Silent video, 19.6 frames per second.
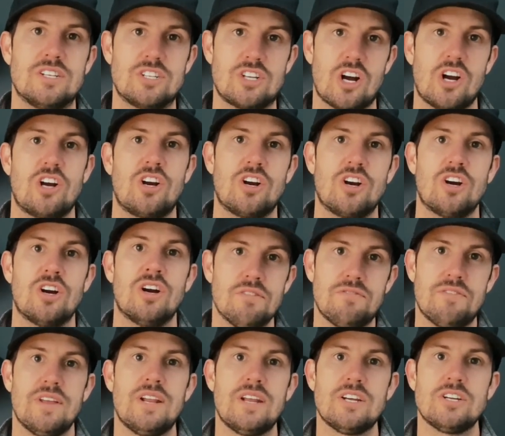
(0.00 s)
darker darker
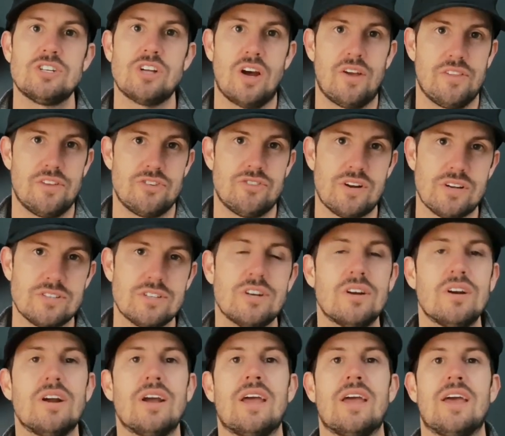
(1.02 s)
finish on the
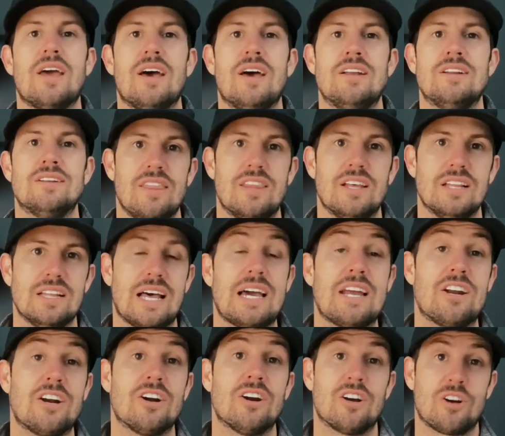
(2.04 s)
dresser and the
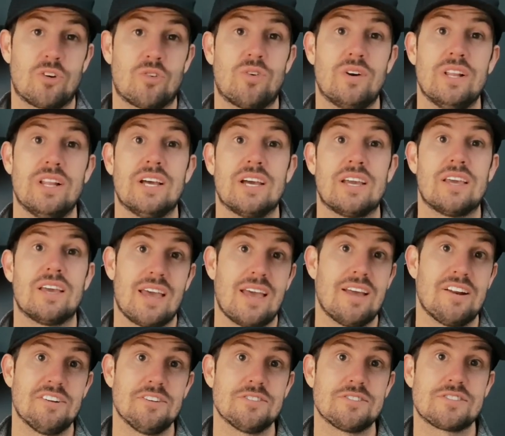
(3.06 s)
lighter acrylic
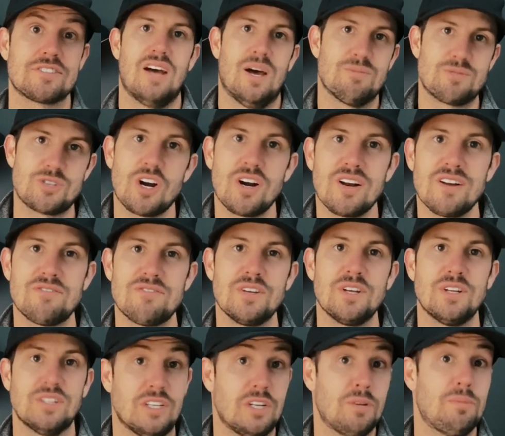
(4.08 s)
handles. I'm starting to
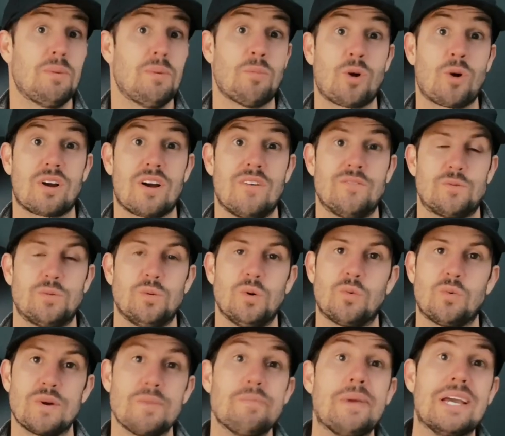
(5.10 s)
feel a little bit more comfortable
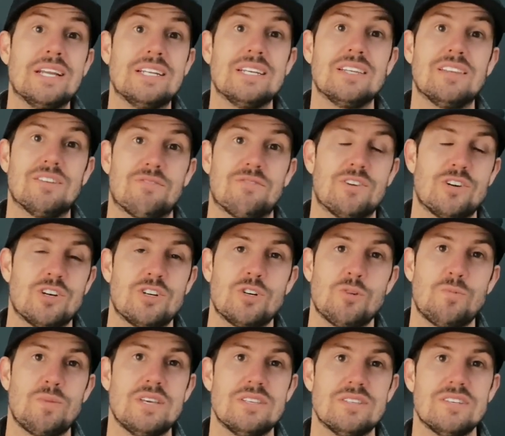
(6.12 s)
repainting the furniture
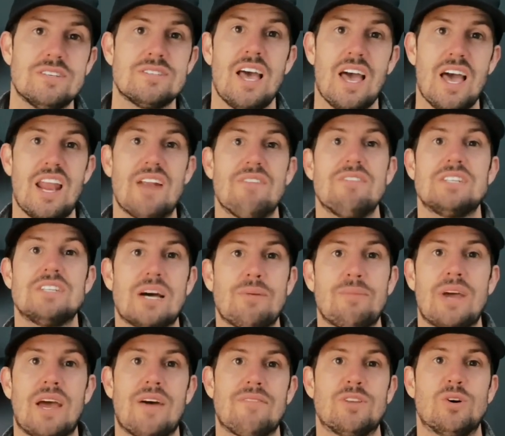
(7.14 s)
pieces and every time
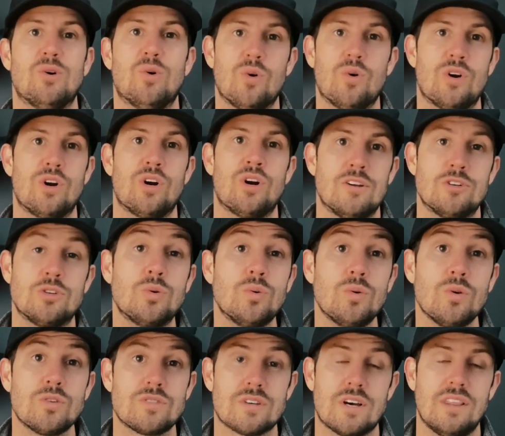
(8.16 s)
I have to order
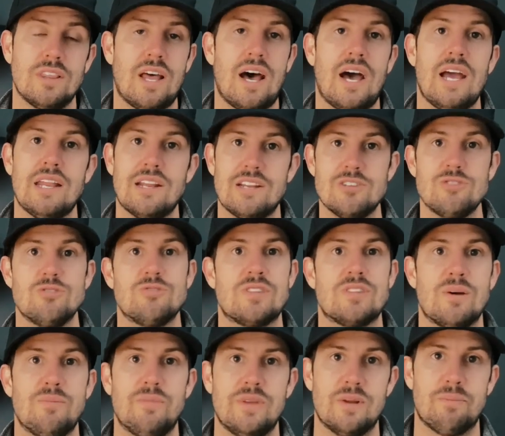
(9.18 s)
tools online and use
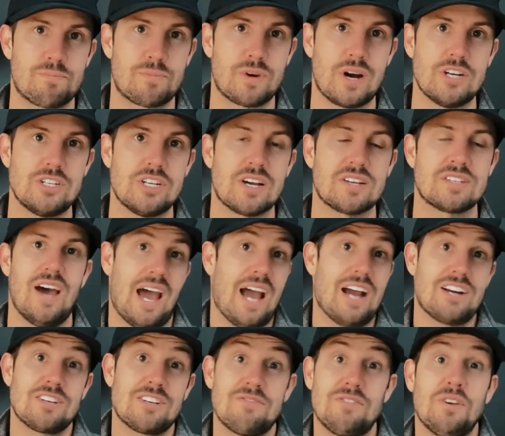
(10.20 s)
them in a project, I
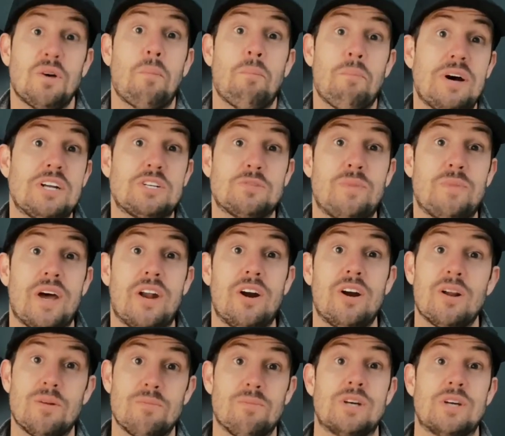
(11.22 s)
actually feel much better
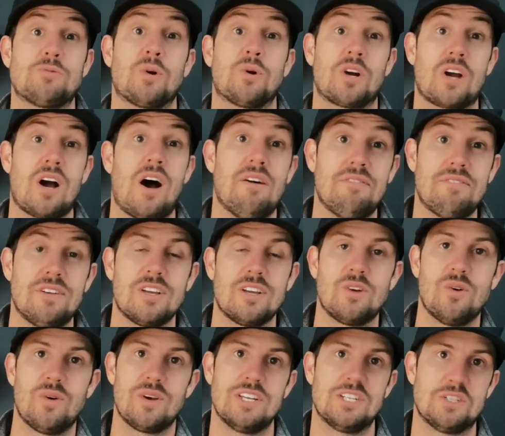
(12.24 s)
and much more confident
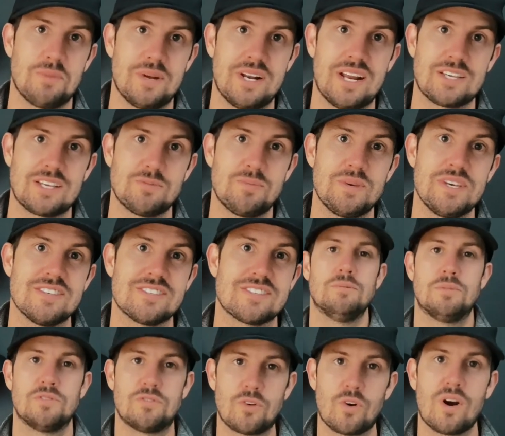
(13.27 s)
going into my next piece.
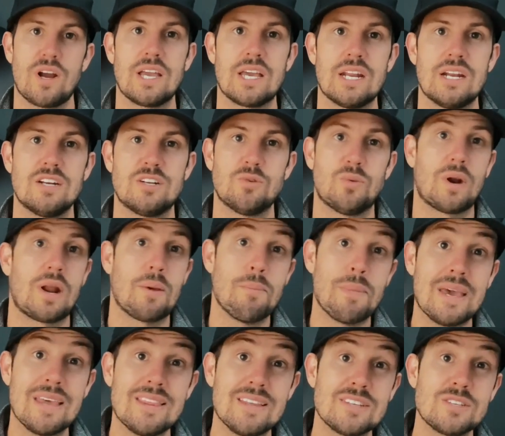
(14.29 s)
Before I get into what I
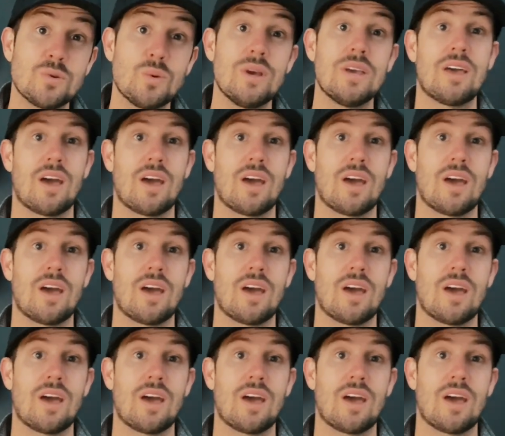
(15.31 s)
made this week,